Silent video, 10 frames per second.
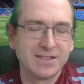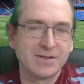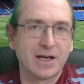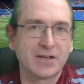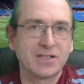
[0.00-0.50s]

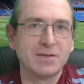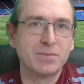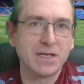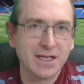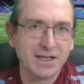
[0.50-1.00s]
to actually
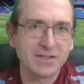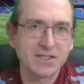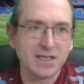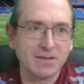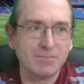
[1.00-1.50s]
being a
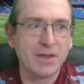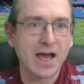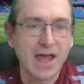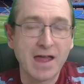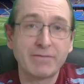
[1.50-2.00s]
team
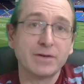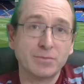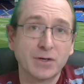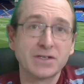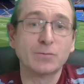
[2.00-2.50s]
that
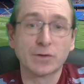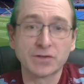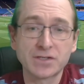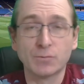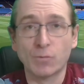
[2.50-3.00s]
everybody
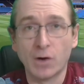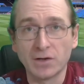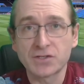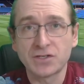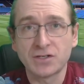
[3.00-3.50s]
wants to
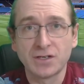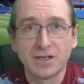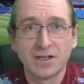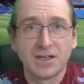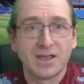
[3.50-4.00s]
watch
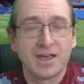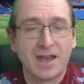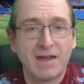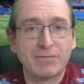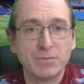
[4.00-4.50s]

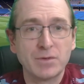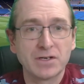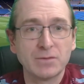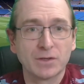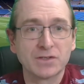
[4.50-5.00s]
and
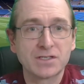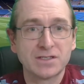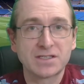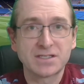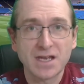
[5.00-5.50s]
everybody wants to
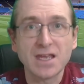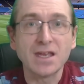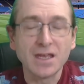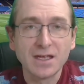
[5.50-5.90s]
see